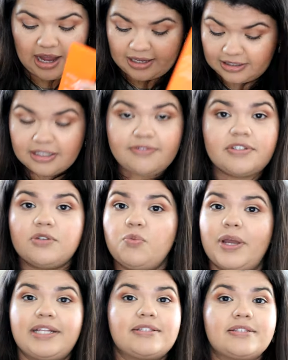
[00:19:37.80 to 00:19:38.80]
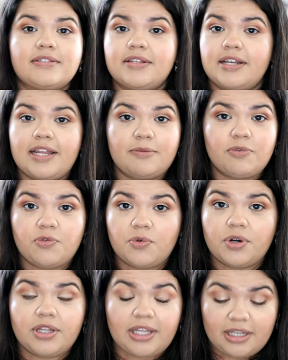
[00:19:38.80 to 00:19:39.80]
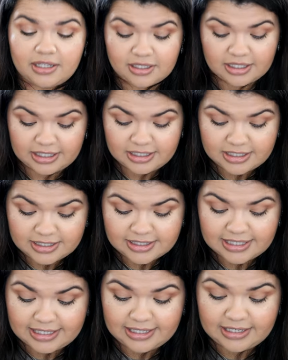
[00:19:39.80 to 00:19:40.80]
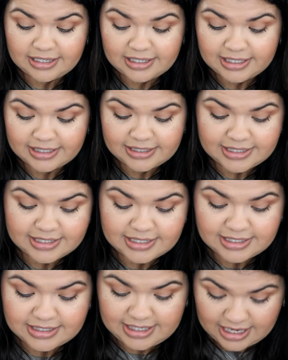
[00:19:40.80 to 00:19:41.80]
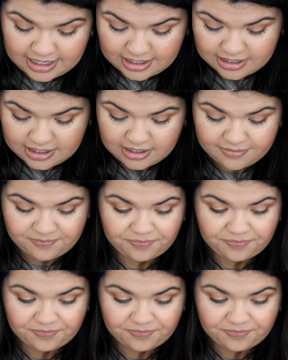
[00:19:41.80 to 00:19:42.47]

I lifted weights the day before. Like it is insane.